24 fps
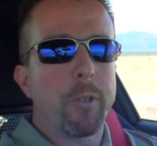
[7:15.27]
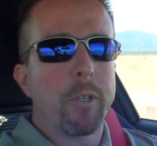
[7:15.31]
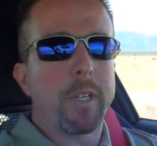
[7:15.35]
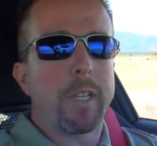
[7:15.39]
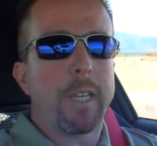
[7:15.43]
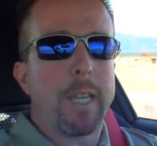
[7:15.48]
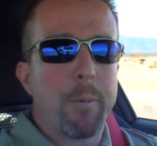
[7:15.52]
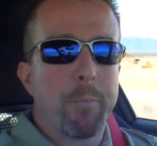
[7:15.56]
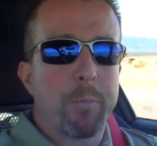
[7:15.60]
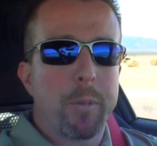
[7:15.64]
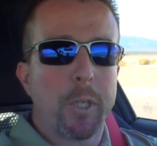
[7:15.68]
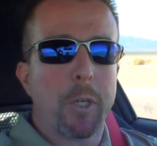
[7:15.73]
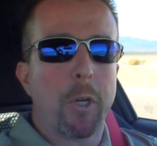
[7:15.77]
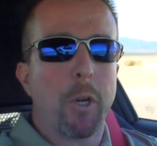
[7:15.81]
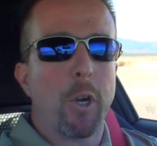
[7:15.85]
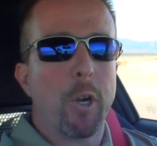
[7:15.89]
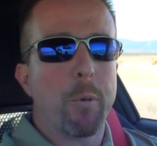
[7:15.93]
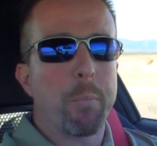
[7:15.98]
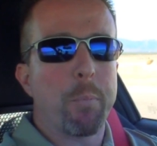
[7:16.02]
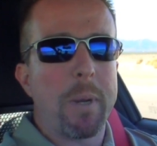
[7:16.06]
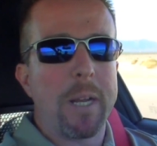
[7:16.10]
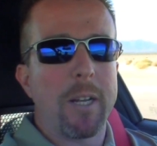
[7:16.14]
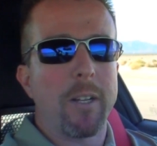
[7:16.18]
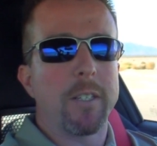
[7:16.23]
you can keep the
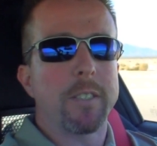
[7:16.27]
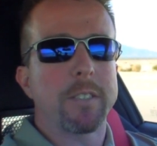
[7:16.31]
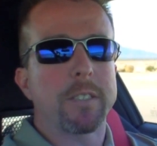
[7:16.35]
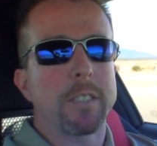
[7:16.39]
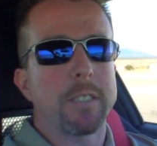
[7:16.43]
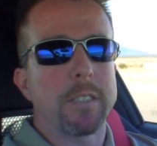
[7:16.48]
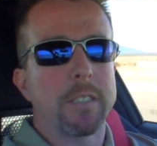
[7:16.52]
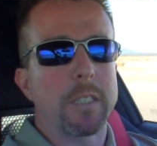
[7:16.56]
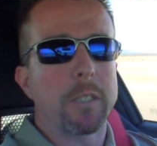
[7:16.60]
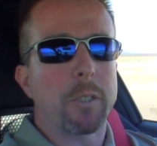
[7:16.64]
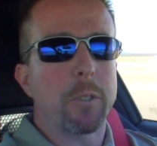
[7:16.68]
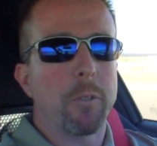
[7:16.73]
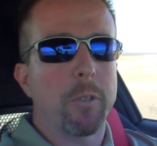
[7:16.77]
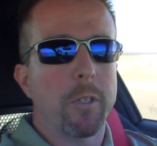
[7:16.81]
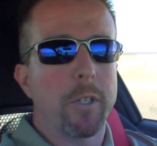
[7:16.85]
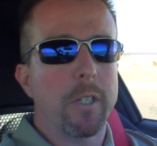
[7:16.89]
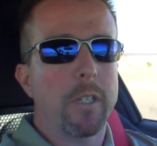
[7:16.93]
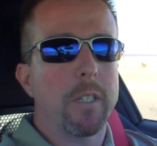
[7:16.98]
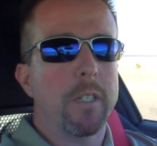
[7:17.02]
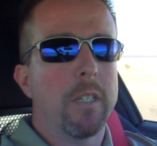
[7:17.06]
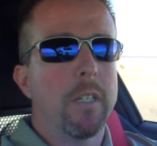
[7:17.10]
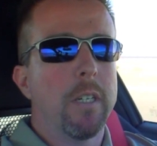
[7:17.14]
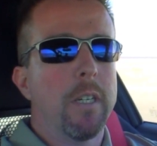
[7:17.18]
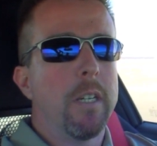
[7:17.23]
car balanced in the
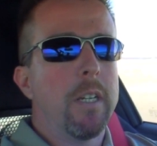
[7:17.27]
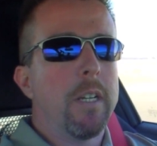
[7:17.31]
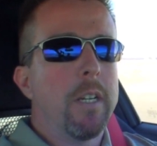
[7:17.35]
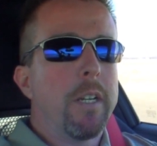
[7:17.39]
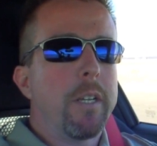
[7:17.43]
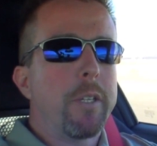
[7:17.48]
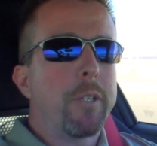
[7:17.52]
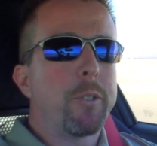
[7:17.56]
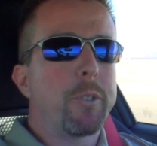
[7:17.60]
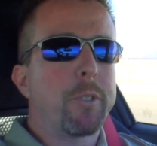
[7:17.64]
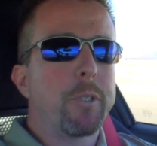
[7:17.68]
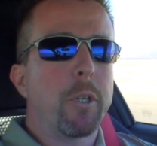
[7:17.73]
corner, you